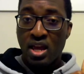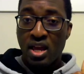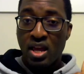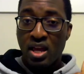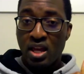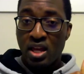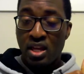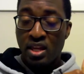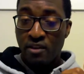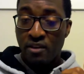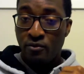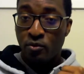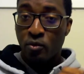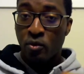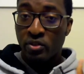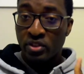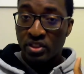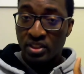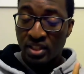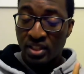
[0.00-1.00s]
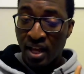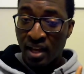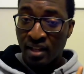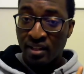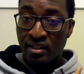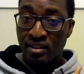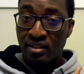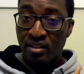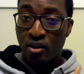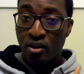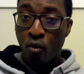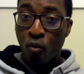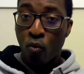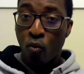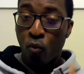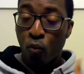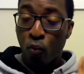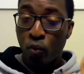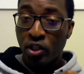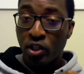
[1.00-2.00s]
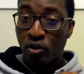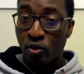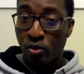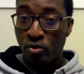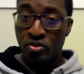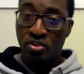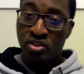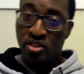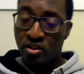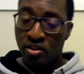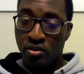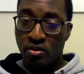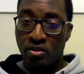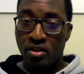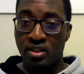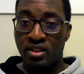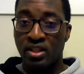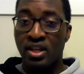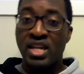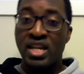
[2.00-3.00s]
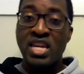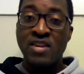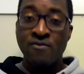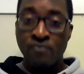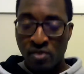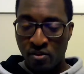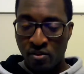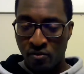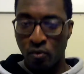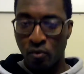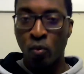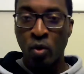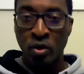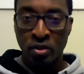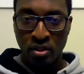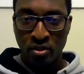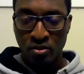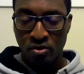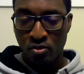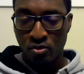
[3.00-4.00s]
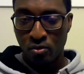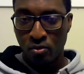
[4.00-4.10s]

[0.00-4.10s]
if you understand, we couldn't sell your data even if we wanted to,